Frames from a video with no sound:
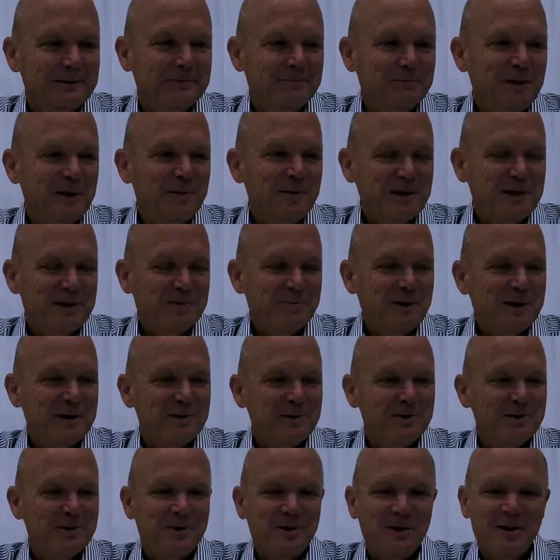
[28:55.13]
Maybe it's my
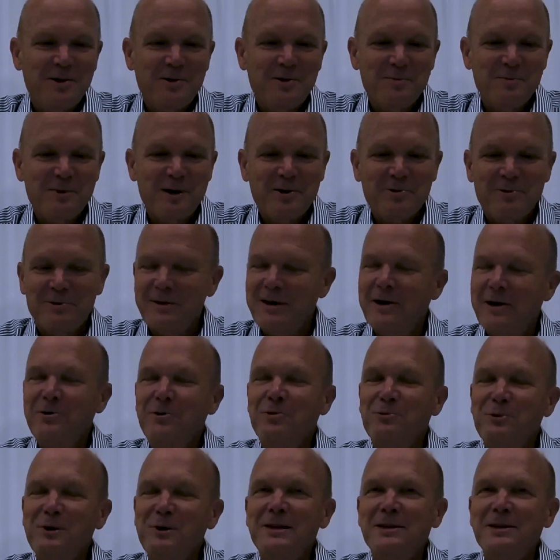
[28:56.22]
engineering background. I
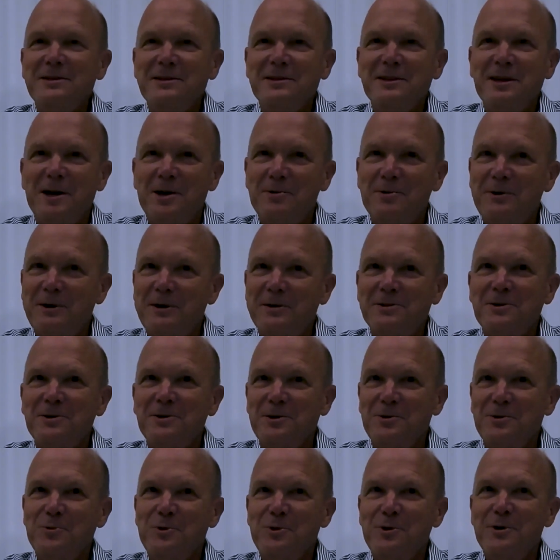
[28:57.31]
don't really see how that's
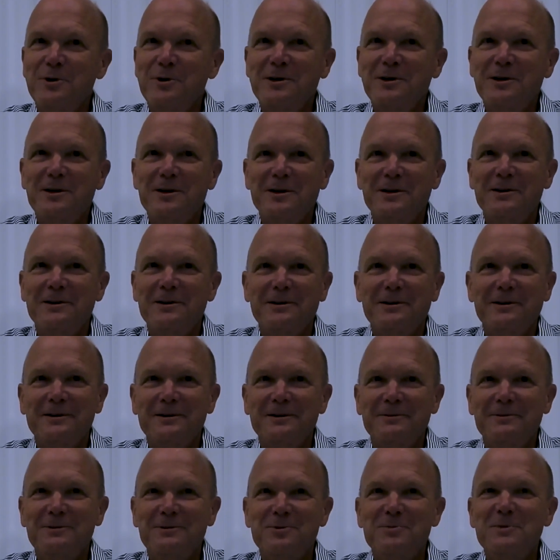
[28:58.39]
going to work.
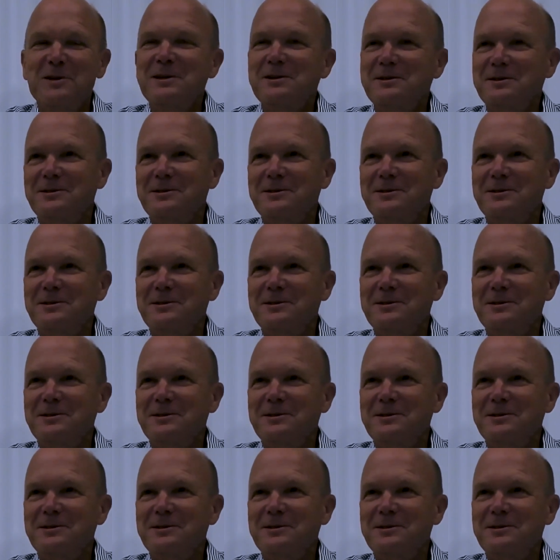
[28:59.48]
To me,